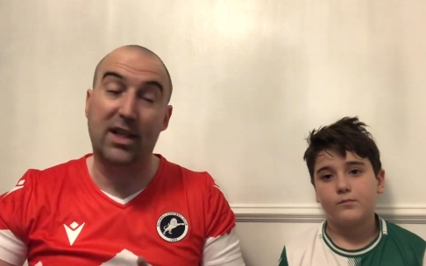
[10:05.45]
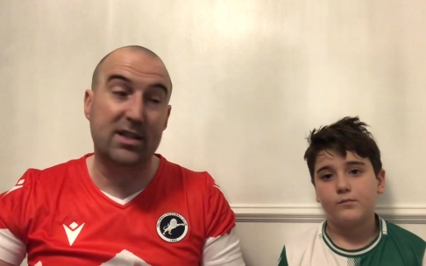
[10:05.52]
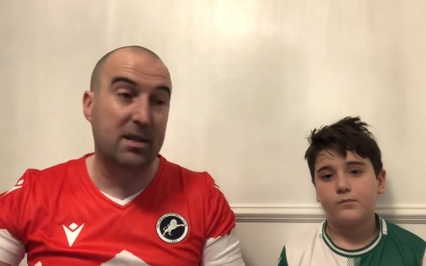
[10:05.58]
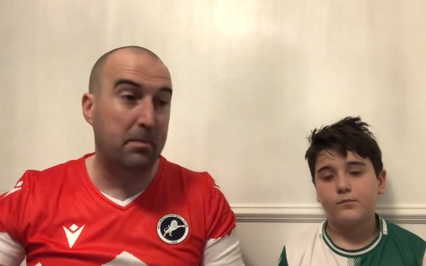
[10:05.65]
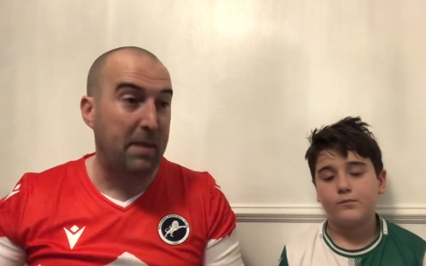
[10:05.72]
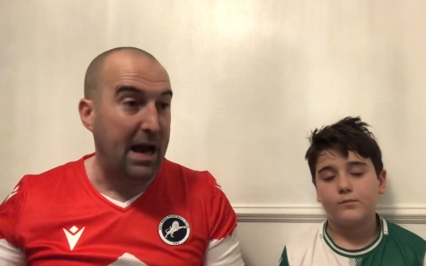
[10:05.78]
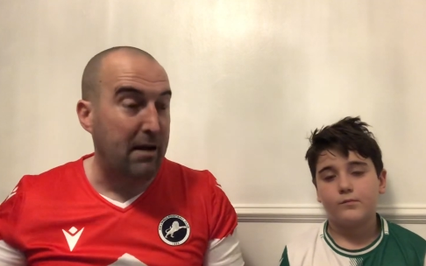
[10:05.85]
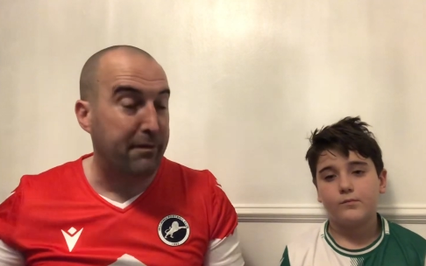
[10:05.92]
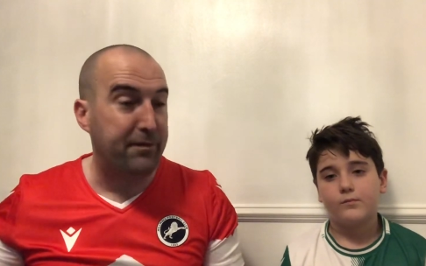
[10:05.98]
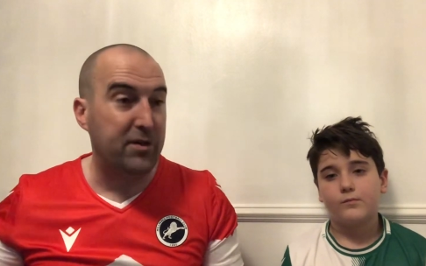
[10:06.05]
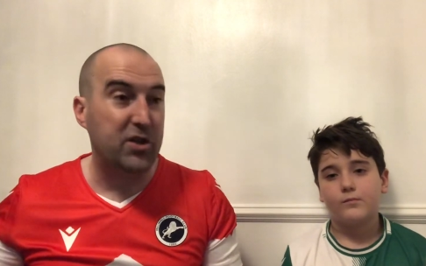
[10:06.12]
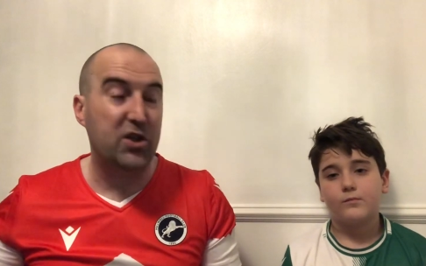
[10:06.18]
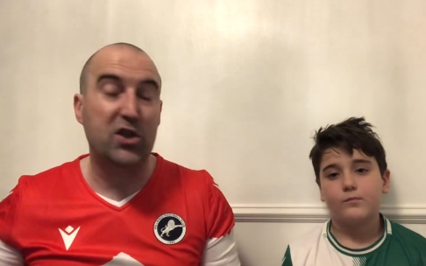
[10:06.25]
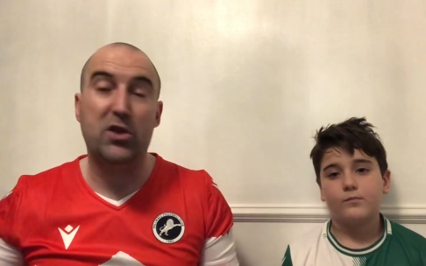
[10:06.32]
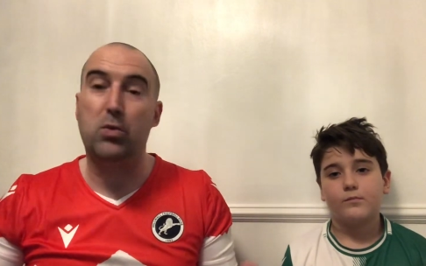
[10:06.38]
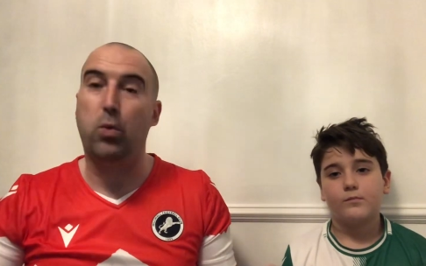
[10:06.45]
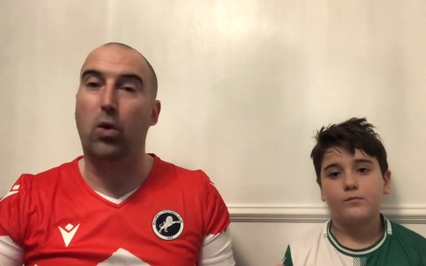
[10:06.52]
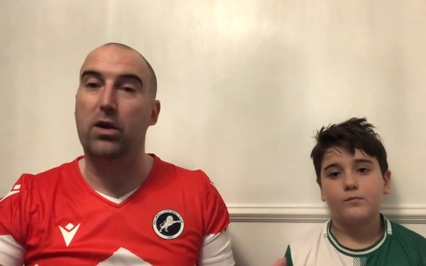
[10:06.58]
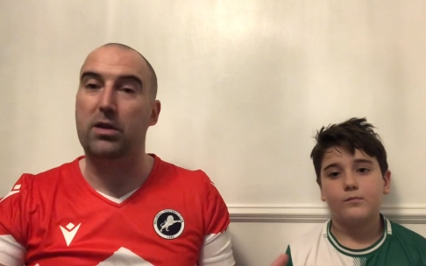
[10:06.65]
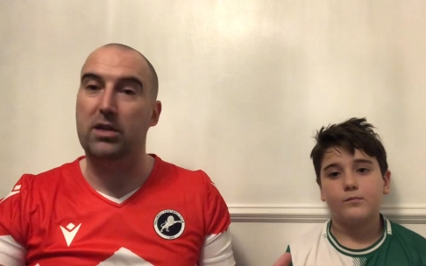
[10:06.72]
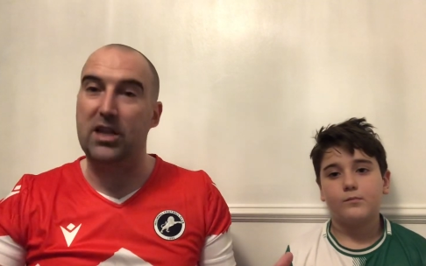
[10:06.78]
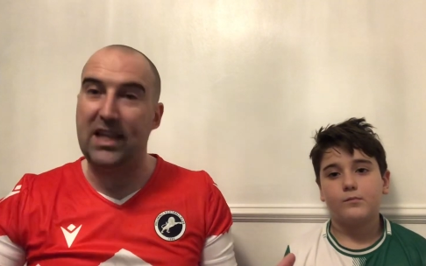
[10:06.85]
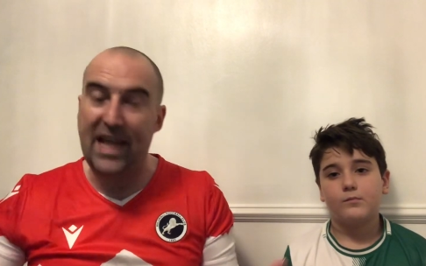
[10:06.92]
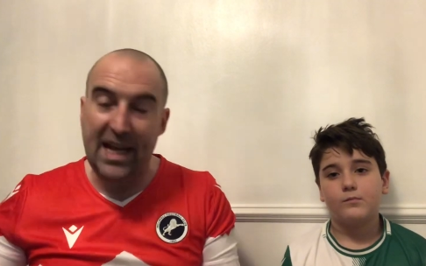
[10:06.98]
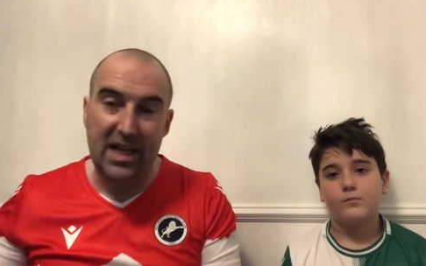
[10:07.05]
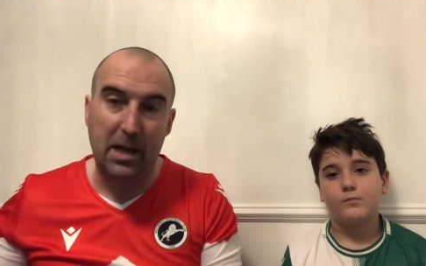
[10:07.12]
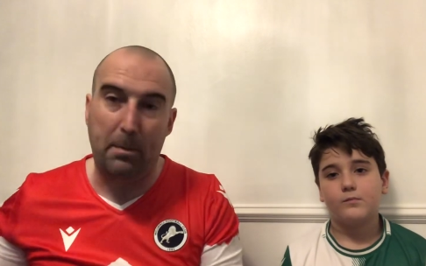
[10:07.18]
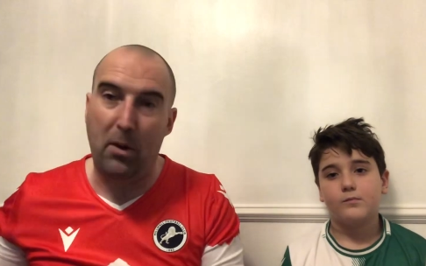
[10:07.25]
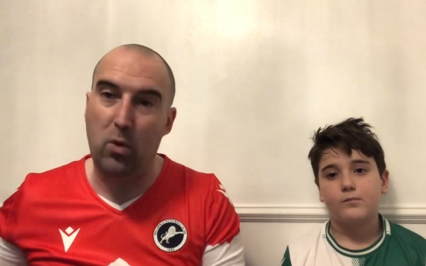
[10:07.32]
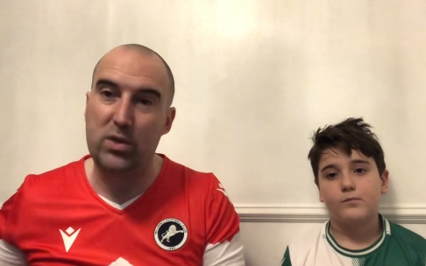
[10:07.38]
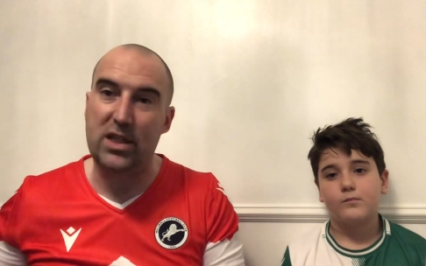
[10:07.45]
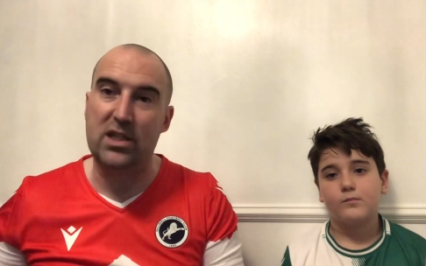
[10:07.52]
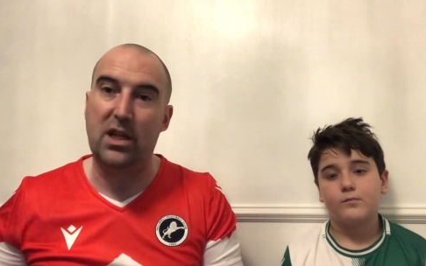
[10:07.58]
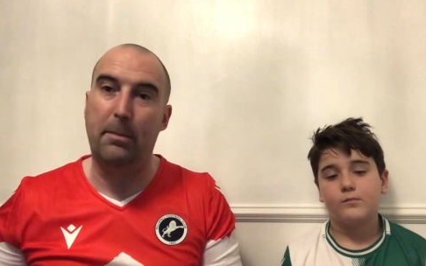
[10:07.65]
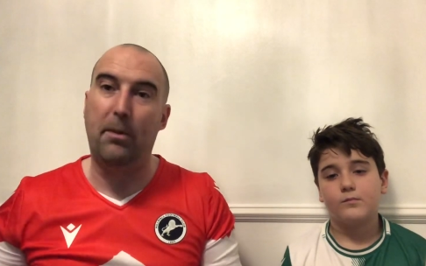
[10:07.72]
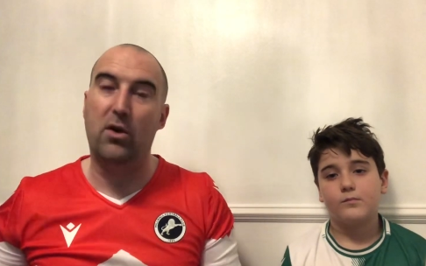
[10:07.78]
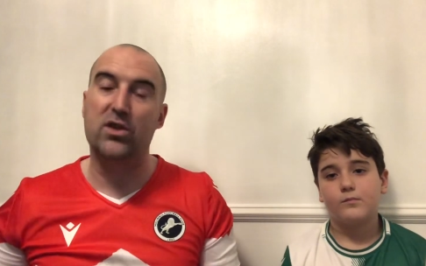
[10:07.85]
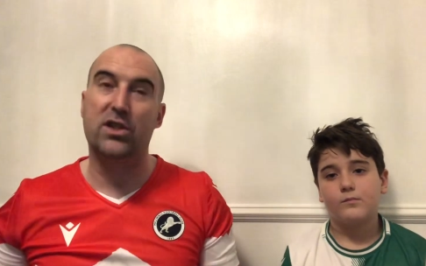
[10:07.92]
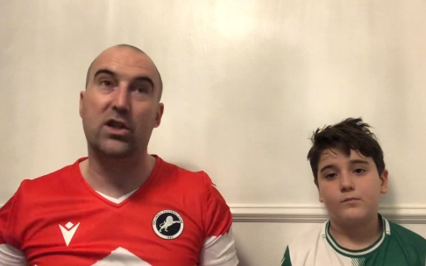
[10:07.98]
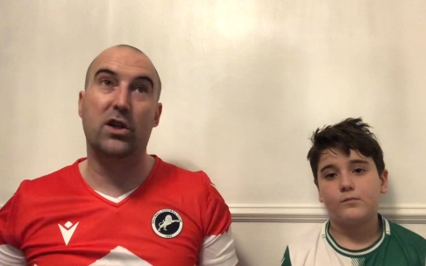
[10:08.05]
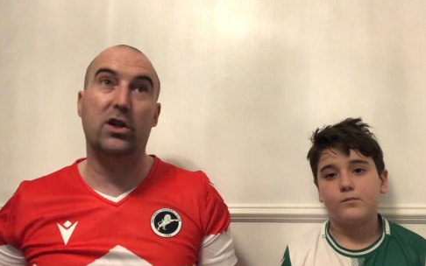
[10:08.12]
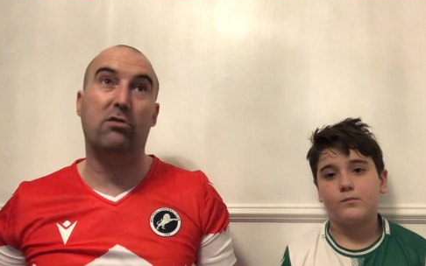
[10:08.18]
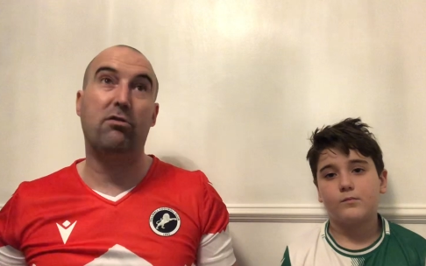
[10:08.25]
Speaker 1: It doesn't matter if you just want getting the balls into the box is going to